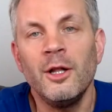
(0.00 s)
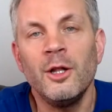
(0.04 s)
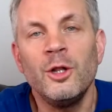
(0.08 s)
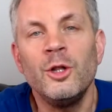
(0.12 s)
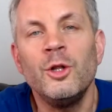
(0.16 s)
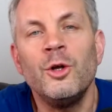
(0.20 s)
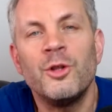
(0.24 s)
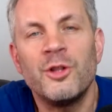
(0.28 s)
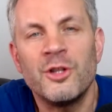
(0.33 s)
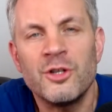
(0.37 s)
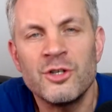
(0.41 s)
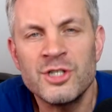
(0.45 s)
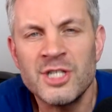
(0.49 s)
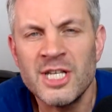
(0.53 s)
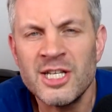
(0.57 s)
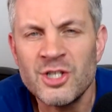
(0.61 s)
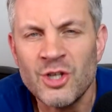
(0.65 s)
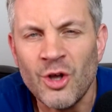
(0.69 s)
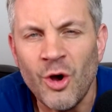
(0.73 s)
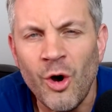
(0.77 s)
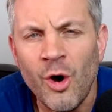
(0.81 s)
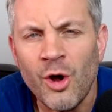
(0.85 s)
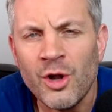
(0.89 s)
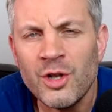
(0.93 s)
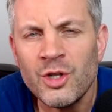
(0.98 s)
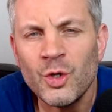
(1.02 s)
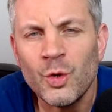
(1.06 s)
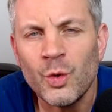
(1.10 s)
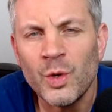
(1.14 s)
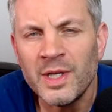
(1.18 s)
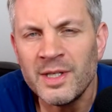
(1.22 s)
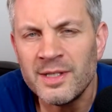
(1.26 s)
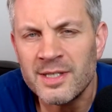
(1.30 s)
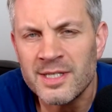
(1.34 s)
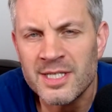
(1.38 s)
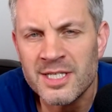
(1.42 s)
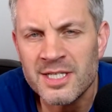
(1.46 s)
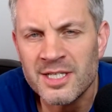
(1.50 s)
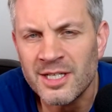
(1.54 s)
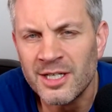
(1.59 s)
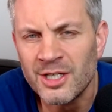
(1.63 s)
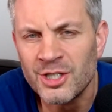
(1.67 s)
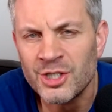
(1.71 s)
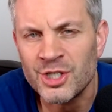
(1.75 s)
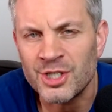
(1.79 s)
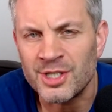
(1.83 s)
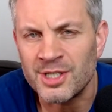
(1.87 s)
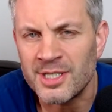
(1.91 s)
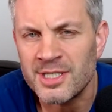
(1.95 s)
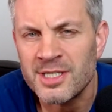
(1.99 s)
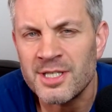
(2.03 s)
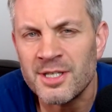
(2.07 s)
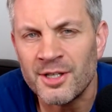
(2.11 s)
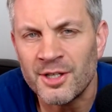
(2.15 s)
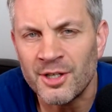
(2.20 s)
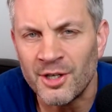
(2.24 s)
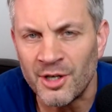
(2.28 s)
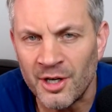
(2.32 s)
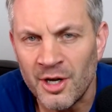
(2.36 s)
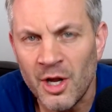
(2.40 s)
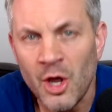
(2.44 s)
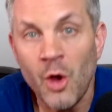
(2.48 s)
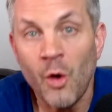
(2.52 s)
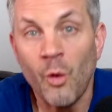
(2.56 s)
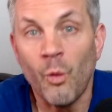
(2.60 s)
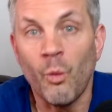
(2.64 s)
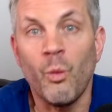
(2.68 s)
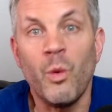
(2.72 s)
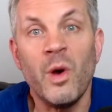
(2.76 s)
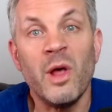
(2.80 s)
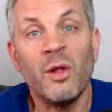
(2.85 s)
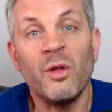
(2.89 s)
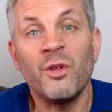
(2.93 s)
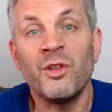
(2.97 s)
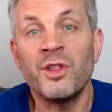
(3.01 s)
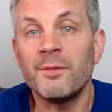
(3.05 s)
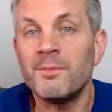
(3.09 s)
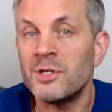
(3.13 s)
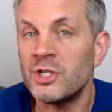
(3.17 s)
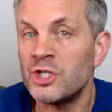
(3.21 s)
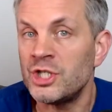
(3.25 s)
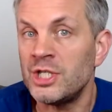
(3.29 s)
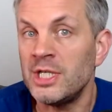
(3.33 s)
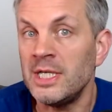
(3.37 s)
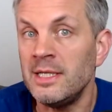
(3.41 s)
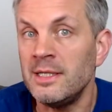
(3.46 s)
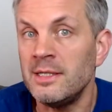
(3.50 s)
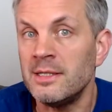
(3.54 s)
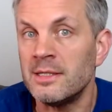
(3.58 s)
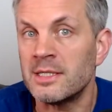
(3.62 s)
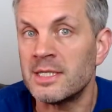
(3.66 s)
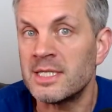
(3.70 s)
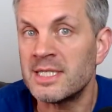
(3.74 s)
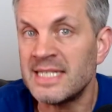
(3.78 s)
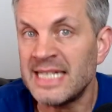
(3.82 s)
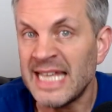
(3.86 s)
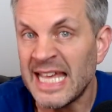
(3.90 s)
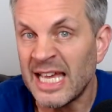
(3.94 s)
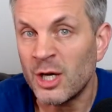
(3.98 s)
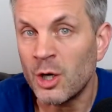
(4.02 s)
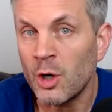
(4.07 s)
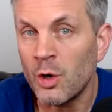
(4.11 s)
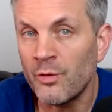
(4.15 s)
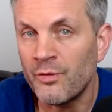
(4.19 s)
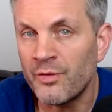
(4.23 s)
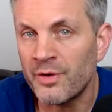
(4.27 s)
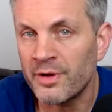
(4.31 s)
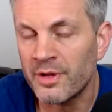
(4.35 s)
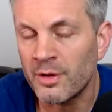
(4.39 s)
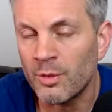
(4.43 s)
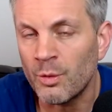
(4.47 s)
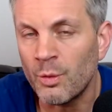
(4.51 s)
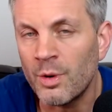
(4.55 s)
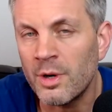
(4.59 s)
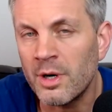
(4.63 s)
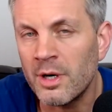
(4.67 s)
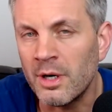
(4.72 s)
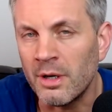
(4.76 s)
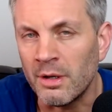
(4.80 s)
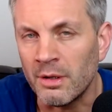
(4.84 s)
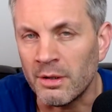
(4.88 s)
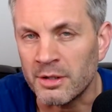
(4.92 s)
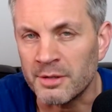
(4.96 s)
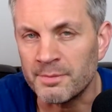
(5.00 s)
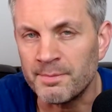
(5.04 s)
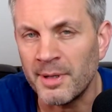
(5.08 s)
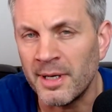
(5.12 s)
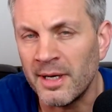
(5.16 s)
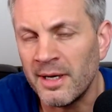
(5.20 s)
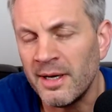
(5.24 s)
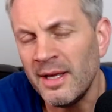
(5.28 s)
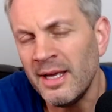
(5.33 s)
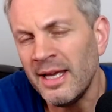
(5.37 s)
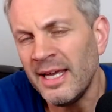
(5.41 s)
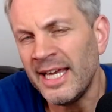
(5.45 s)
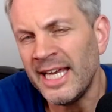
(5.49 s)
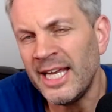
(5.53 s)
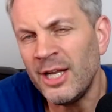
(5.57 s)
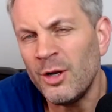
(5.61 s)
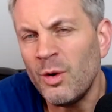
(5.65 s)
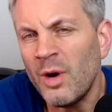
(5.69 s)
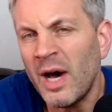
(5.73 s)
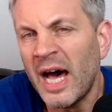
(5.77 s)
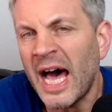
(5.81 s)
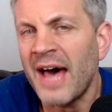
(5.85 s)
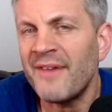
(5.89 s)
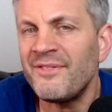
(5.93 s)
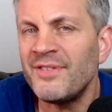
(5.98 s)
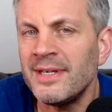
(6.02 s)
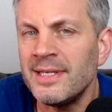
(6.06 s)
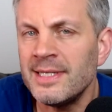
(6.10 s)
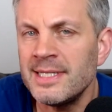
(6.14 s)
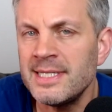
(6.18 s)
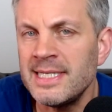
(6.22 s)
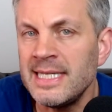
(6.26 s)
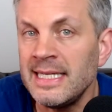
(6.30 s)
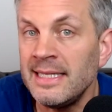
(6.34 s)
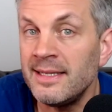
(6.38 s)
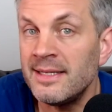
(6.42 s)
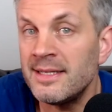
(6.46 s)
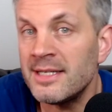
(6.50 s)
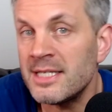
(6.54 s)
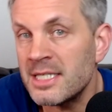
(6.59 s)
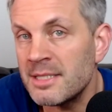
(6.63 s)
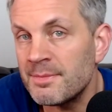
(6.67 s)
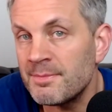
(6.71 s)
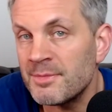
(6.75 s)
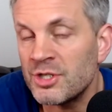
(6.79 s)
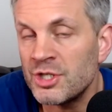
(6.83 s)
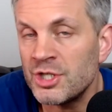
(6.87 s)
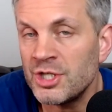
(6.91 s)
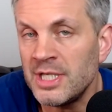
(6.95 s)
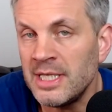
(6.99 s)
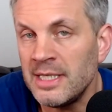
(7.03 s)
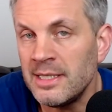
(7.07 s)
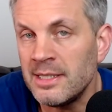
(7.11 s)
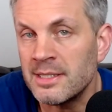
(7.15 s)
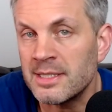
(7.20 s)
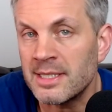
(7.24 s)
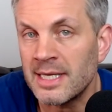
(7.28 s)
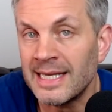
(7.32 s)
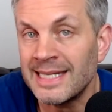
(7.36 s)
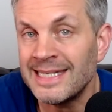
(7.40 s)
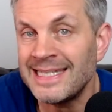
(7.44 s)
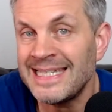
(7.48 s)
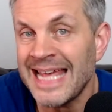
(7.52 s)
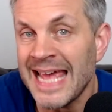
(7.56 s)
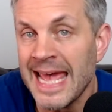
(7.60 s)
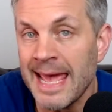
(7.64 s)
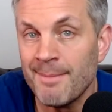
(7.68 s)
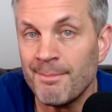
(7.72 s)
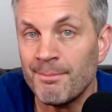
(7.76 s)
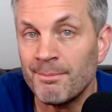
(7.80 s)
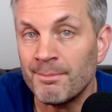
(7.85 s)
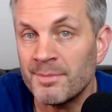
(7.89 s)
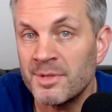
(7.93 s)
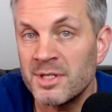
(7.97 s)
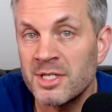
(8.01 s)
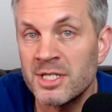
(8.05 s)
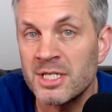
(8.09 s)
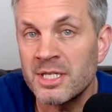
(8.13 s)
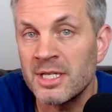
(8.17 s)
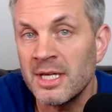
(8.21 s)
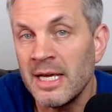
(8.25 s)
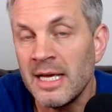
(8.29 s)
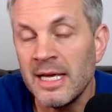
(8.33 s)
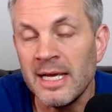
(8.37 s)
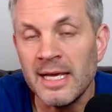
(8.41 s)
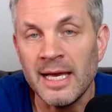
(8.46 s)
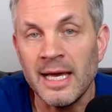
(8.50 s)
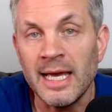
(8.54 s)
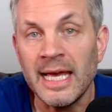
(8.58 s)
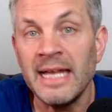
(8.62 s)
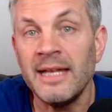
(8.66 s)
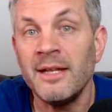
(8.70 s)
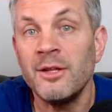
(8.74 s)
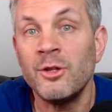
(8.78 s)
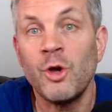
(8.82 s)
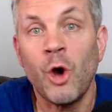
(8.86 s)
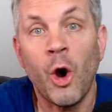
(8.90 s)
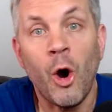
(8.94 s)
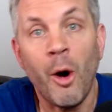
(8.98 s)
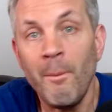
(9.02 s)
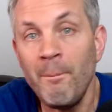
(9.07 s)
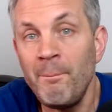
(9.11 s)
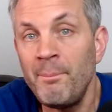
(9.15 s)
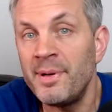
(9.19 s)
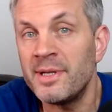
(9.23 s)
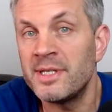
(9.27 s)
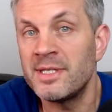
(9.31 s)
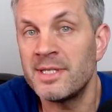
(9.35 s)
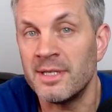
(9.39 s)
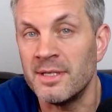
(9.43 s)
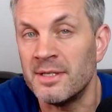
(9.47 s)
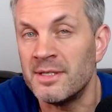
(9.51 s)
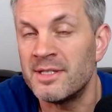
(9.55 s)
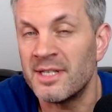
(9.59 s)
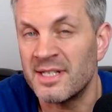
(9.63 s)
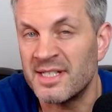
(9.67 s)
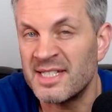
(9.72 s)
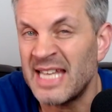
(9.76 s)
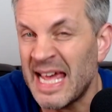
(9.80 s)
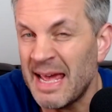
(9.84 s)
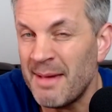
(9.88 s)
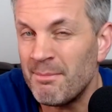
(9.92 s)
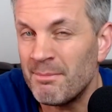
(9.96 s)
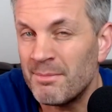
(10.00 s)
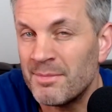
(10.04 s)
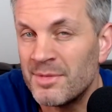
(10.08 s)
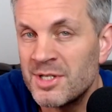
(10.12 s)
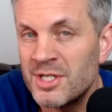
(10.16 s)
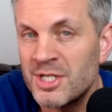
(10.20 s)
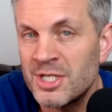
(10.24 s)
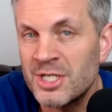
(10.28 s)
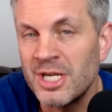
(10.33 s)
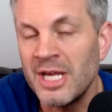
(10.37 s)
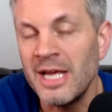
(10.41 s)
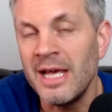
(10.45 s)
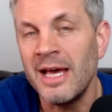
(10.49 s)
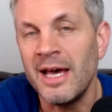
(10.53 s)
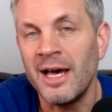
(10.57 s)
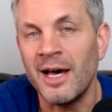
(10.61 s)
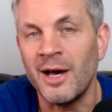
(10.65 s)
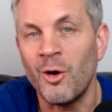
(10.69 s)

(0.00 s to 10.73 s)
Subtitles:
Look, there's this ongoing discussion, isn't there? Will the machines take over the world? But, having seen this machine's attempts, incompetent attempts at